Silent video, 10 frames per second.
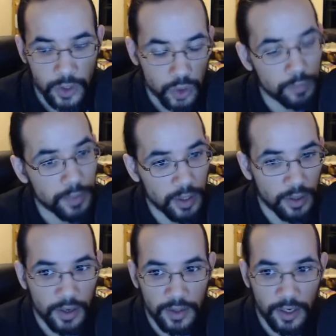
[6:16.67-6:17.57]

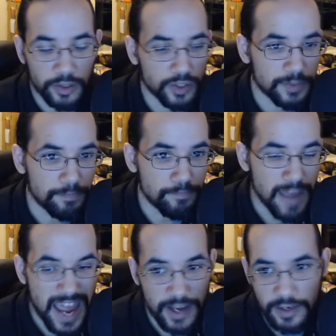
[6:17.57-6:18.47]
Jupiter in there just
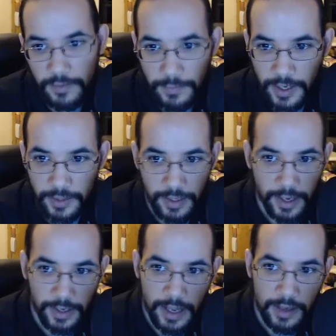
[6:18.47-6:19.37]
magnifying the
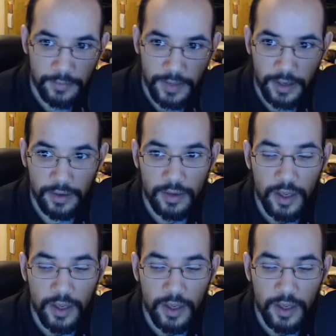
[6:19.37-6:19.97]
heck out of that.